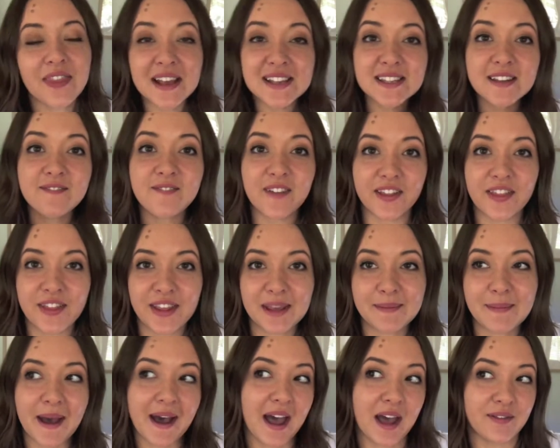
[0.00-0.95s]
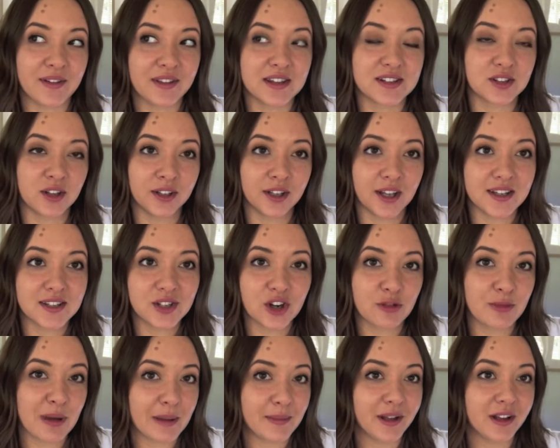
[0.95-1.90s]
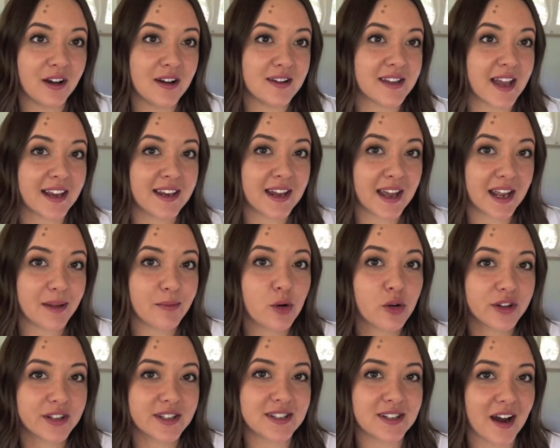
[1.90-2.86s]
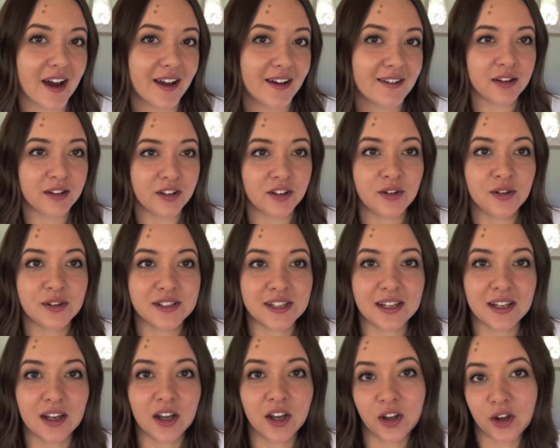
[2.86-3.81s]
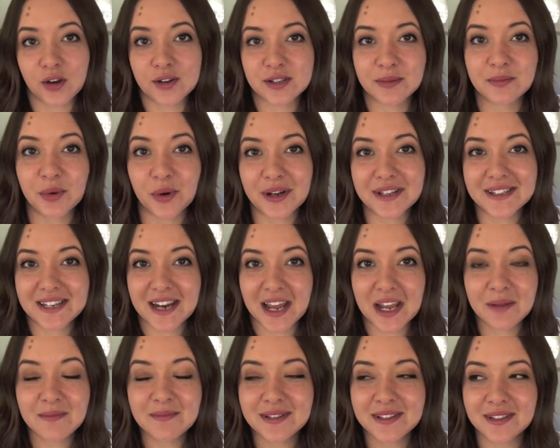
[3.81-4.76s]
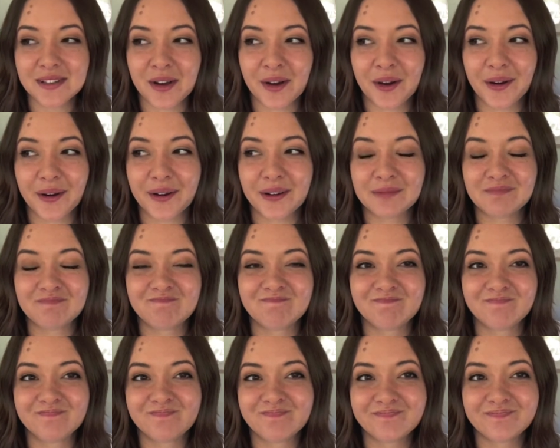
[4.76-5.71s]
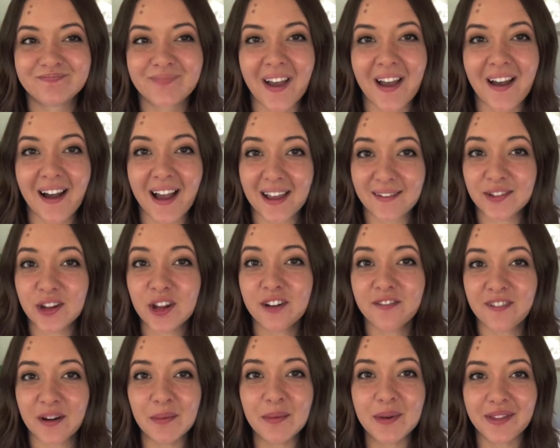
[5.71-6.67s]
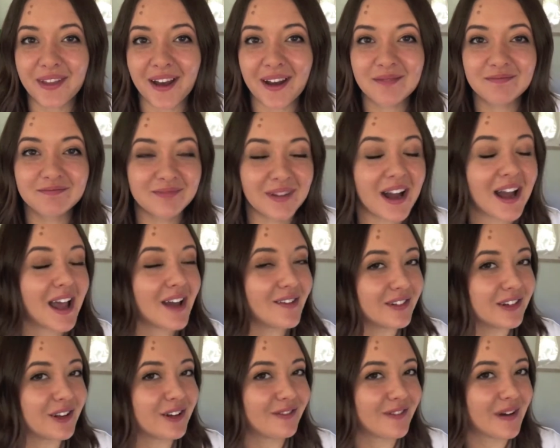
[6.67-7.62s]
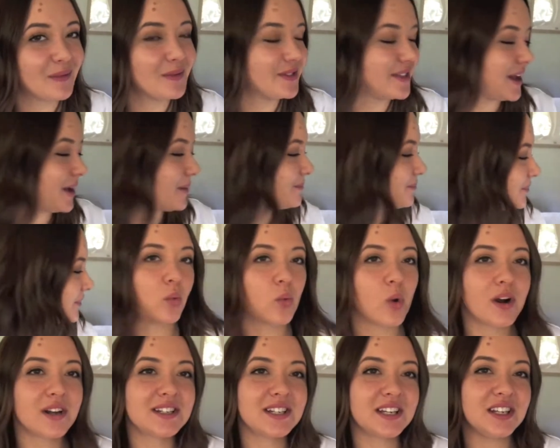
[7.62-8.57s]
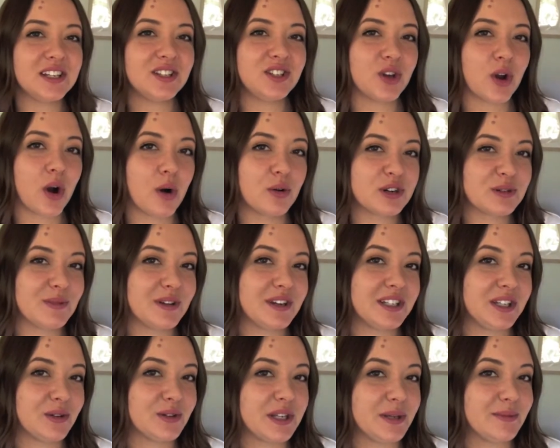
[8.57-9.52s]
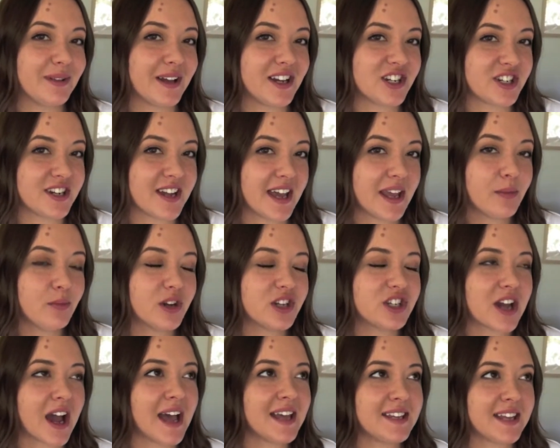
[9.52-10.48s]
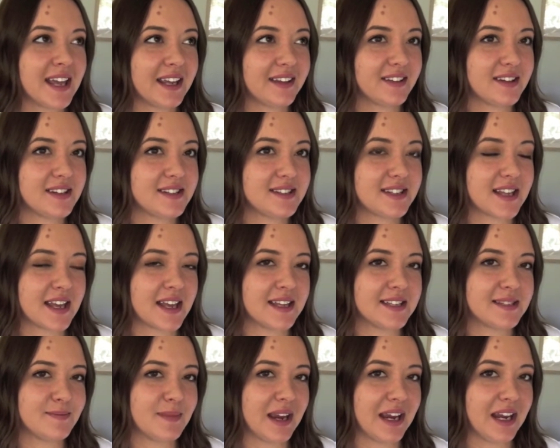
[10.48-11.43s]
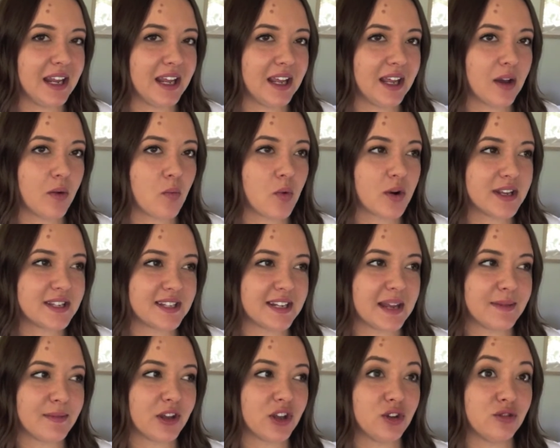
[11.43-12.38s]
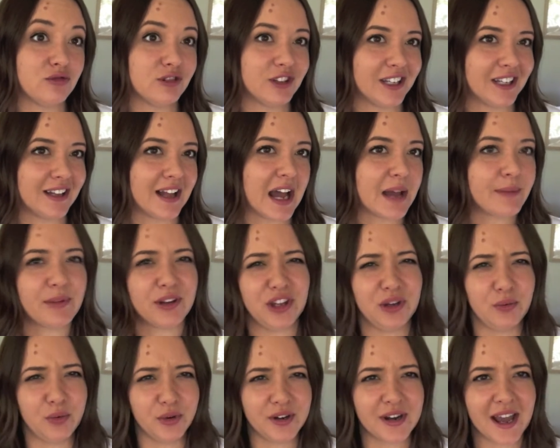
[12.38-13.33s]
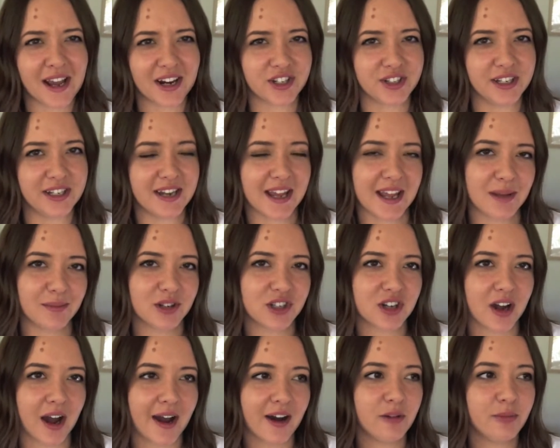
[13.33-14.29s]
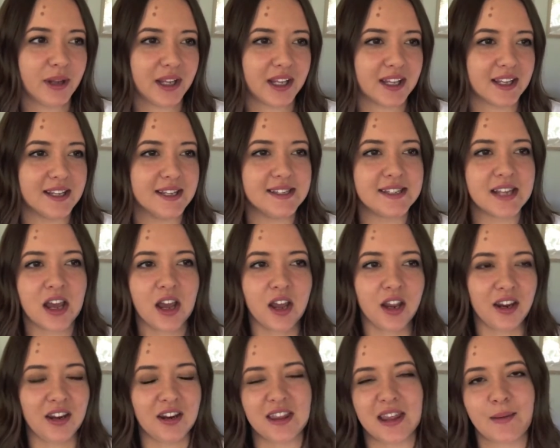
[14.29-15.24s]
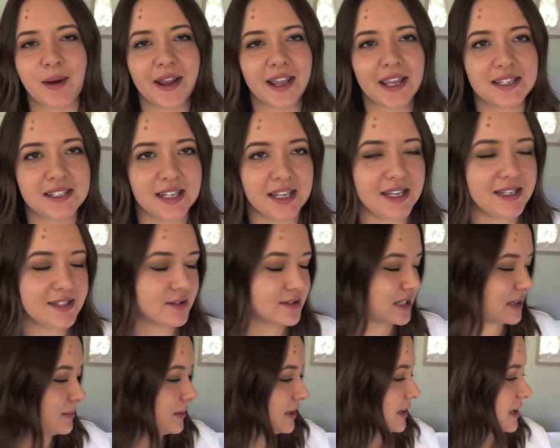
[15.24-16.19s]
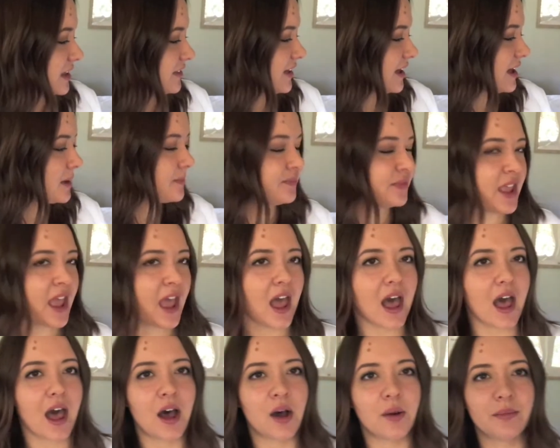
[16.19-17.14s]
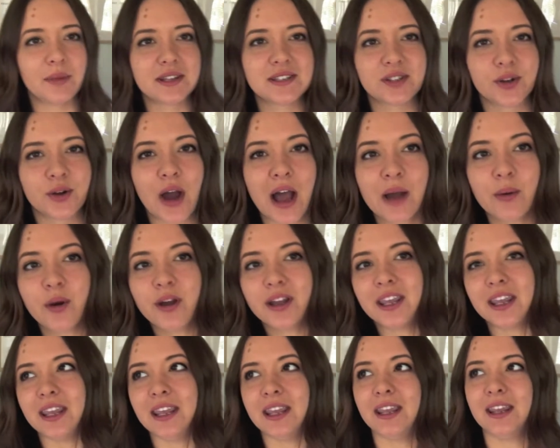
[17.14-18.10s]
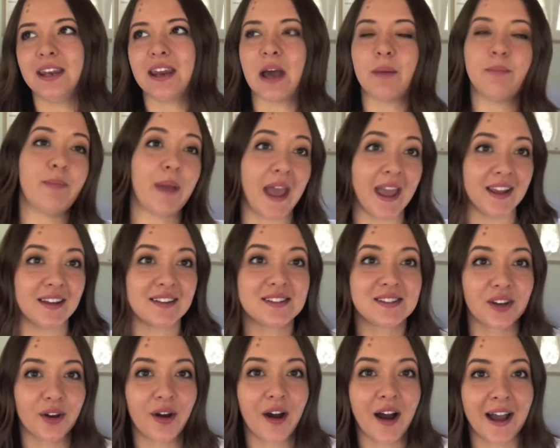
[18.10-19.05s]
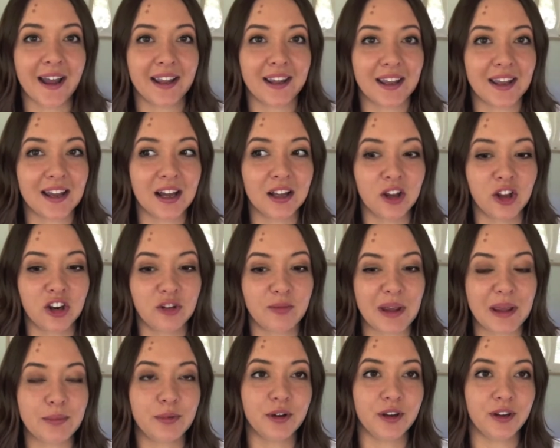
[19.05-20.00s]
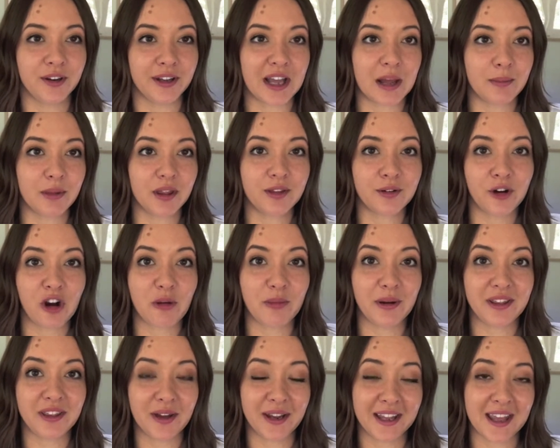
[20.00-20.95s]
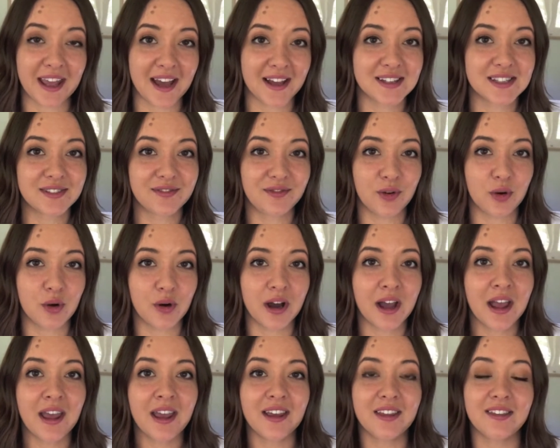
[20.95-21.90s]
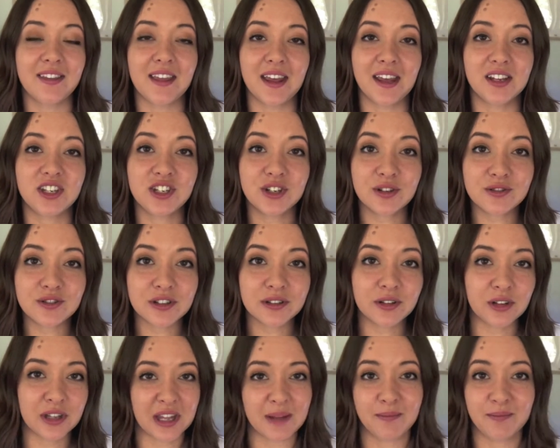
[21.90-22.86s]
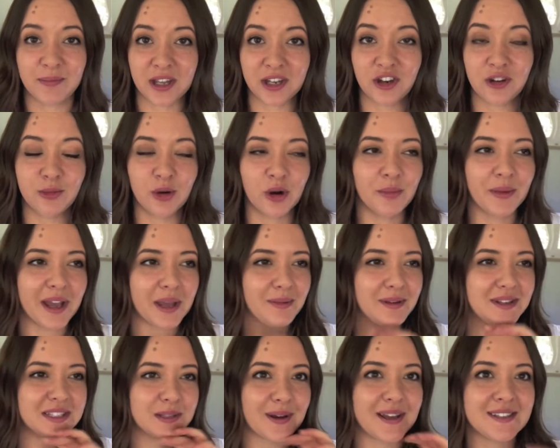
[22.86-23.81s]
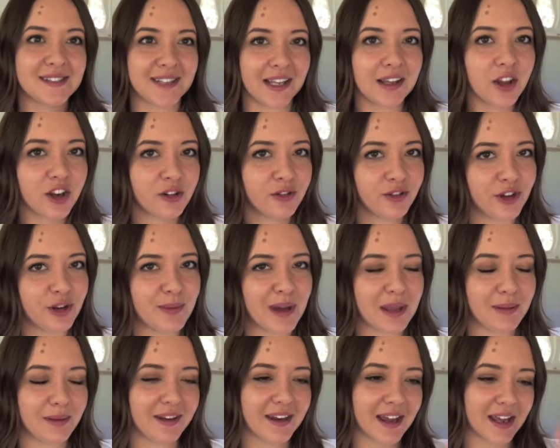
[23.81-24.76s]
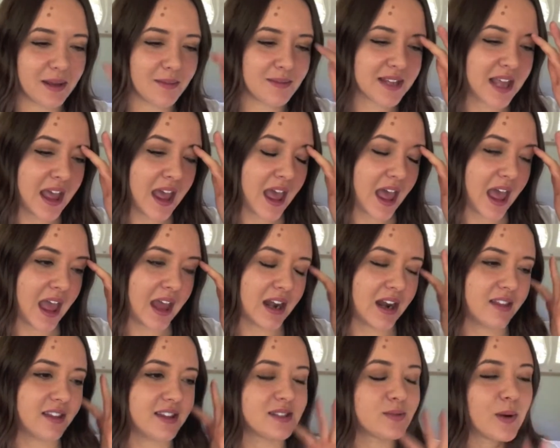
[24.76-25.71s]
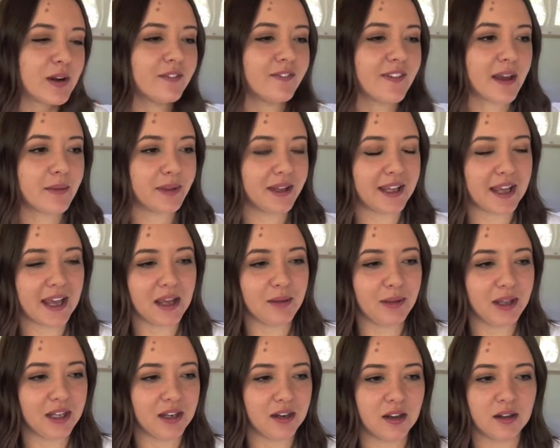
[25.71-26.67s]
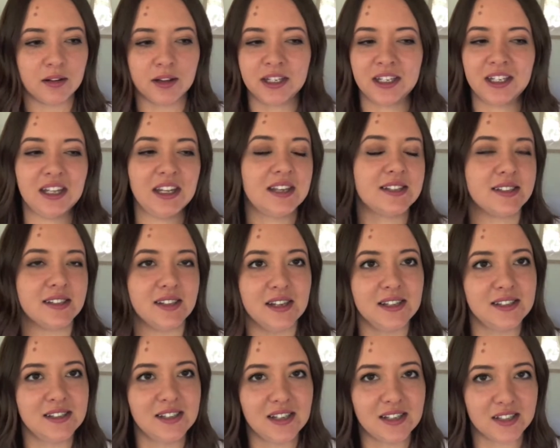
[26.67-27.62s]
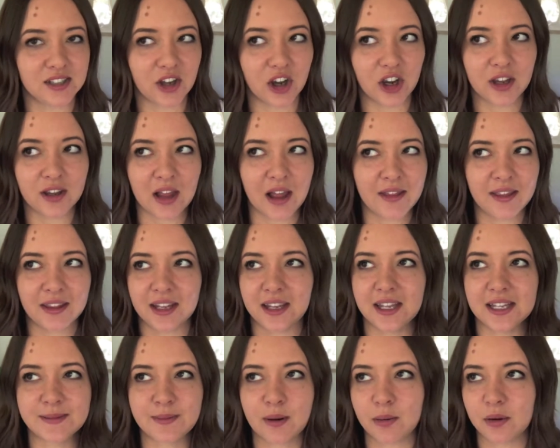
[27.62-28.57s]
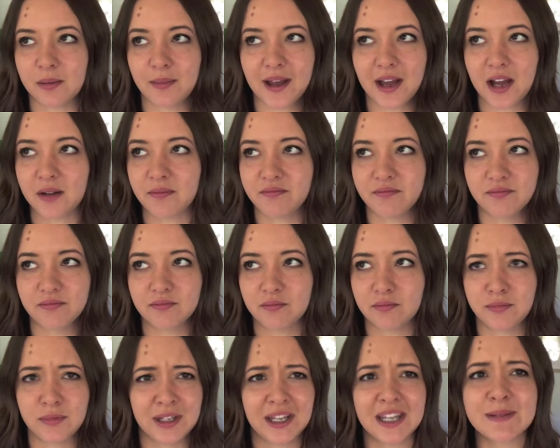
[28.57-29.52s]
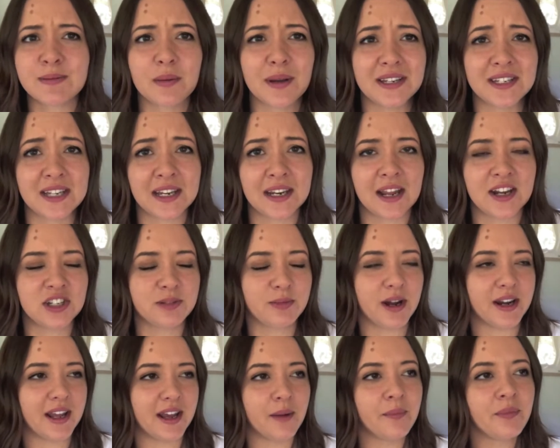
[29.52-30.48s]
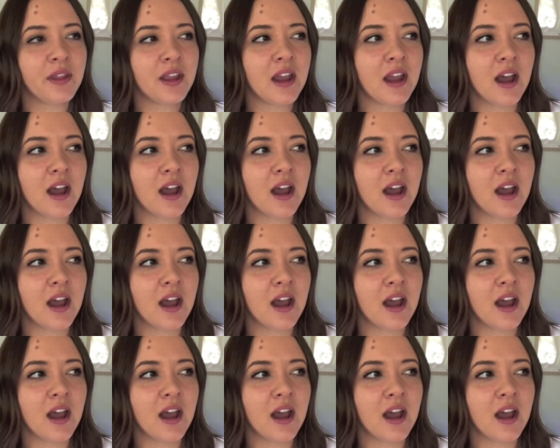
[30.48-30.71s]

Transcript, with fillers: That's the fun thing about having this online store of baby clothes. I name all the styles using girls' and boys' names, so I have a lot of fun with that. I have a lot of fun with that. What is your ultimate guilty pleasure name? Which I take this as meaning, what is a name that you really like but you wouldn't actually name a child because, you know, they might get teased or something like that. Um, so I work in a bank, so I get a lot of people, you know, coming through opening accounts for their children or their, their newborn babies, so I see a lot of new baby names. And this one family came in years and years and years ago, like the kid's probably about, the kid's probably a teenager by now.